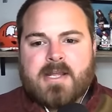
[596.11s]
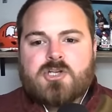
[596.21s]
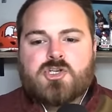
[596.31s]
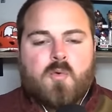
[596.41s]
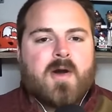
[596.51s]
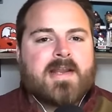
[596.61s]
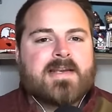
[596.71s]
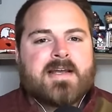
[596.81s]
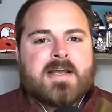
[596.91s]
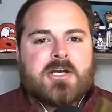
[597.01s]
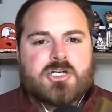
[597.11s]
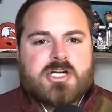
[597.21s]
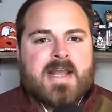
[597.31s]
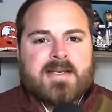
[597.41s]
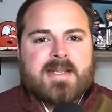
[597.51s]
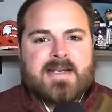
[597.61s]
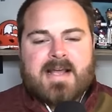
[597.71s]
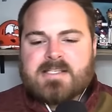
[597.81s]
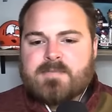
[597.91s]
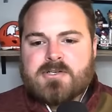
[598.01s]
He joined J.D. and
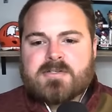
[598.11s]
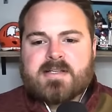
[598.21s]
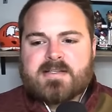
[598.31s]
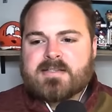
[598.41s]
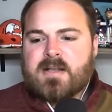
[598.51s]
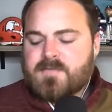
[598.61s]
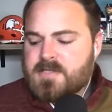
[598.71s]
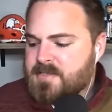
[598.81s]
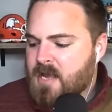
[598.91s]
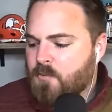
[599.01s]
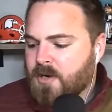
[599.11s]
had some interesting stuff to say.